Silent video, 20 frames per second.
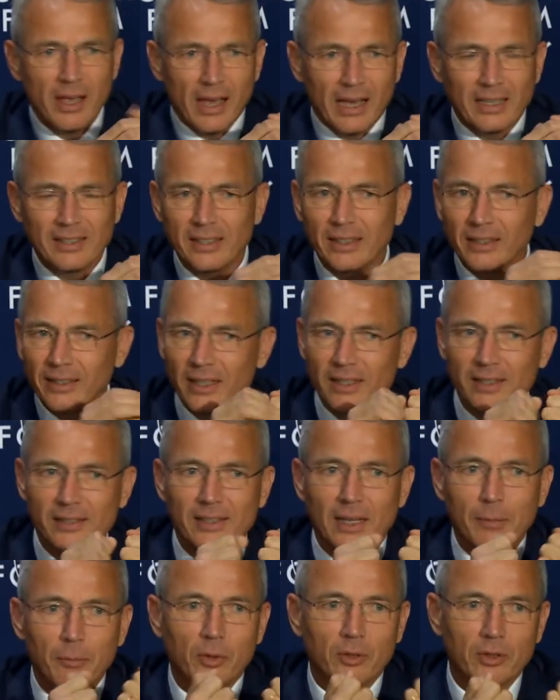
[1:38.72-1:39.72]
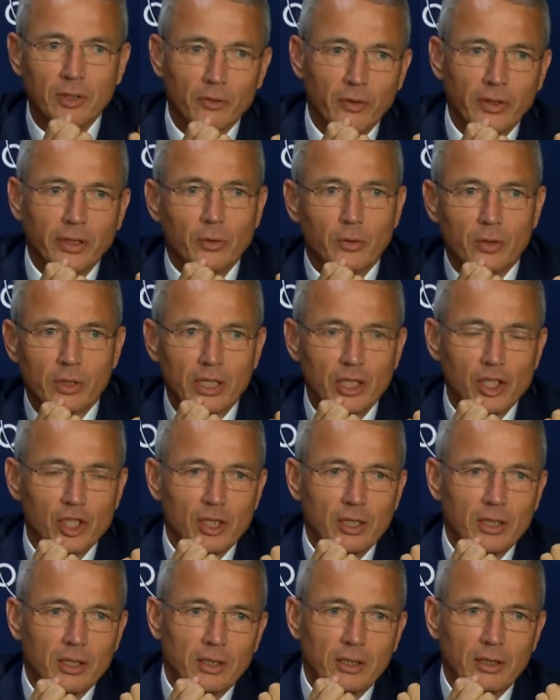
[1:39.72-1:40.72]
I think there's somewhat the
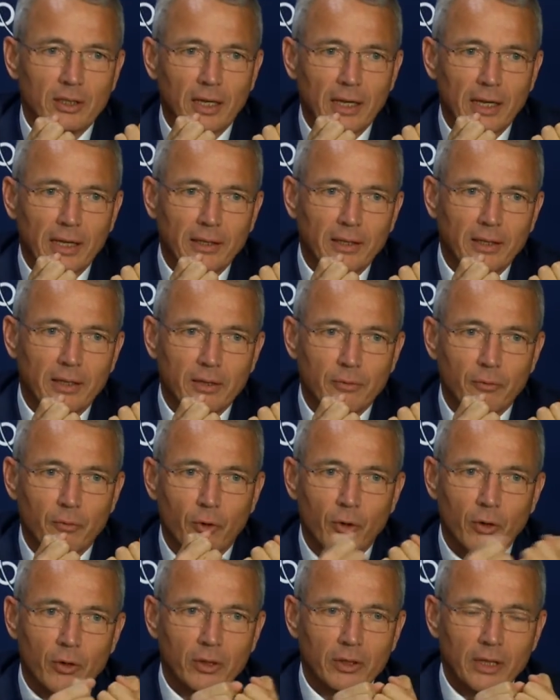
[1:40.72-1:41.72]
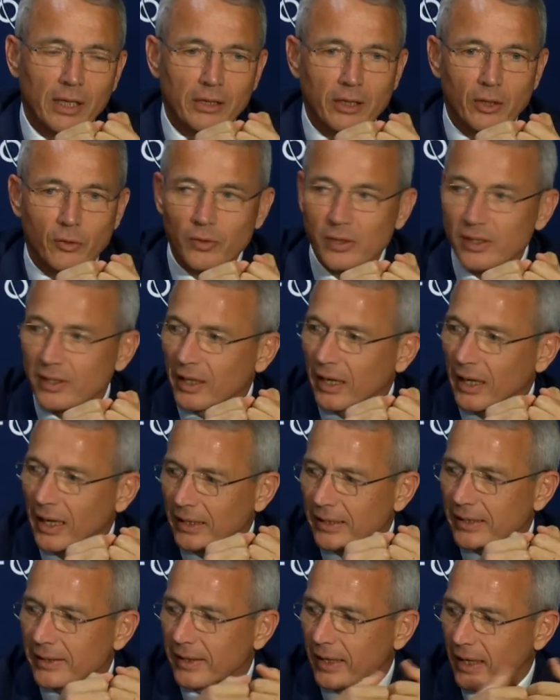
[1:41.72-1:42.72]
recognition that the world and the risk
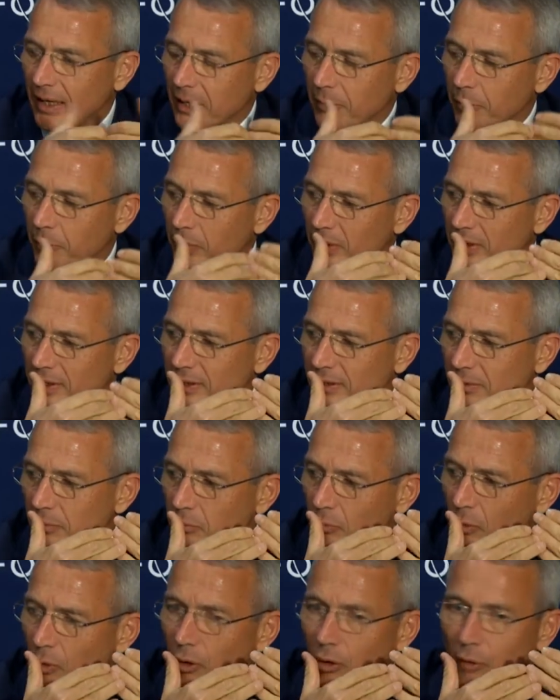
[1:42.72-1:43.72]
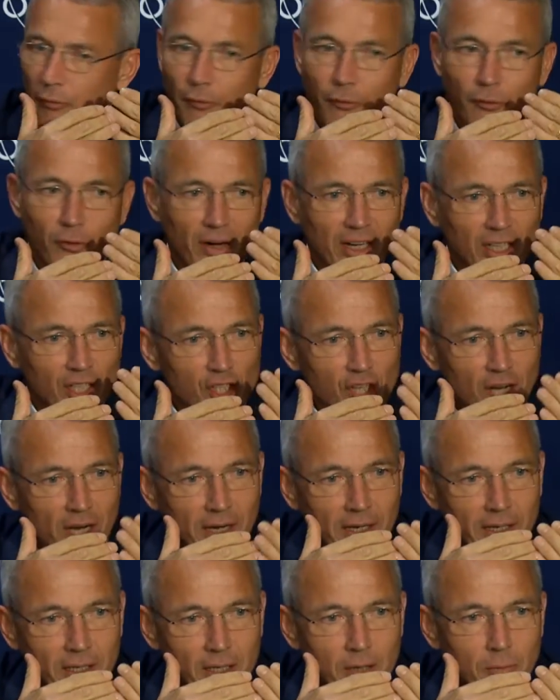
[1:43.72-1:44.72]
landscape is more
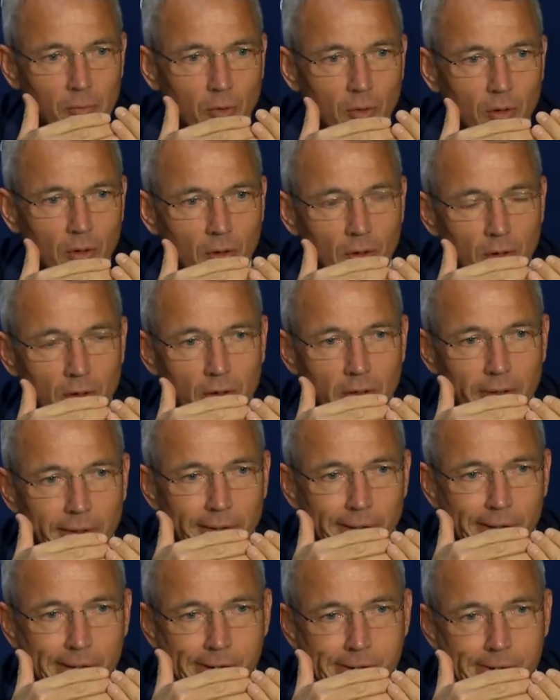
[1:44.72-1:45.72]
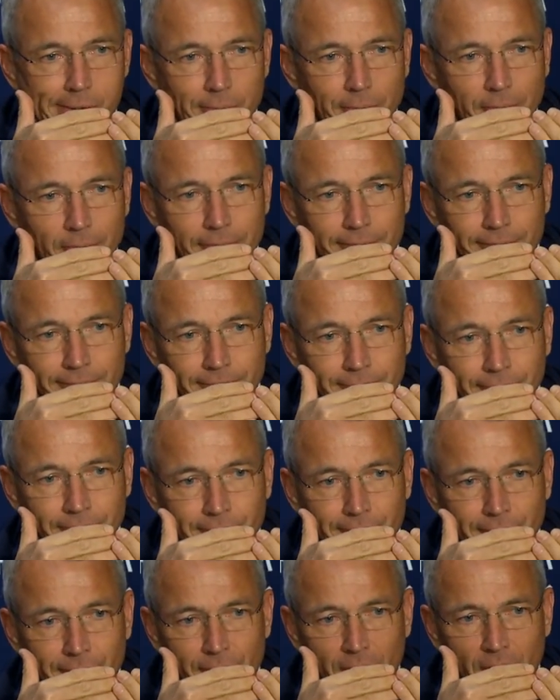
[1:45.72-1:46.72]
fragile, more, um,
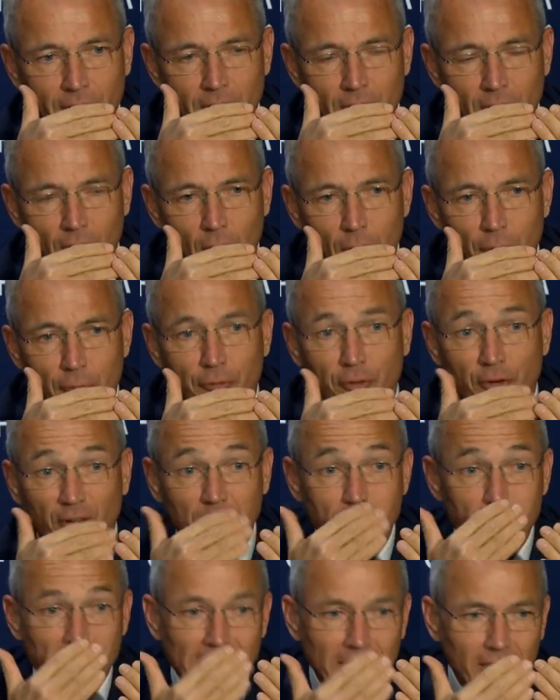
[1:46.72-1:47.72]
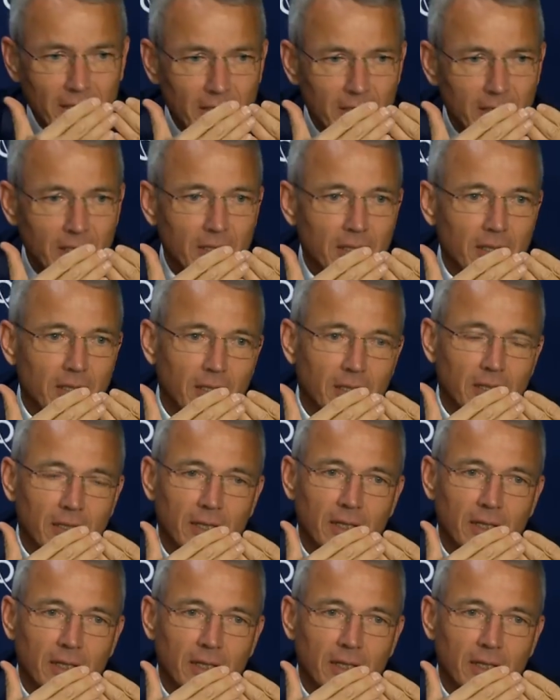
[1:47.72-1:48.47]
you know, fragmented.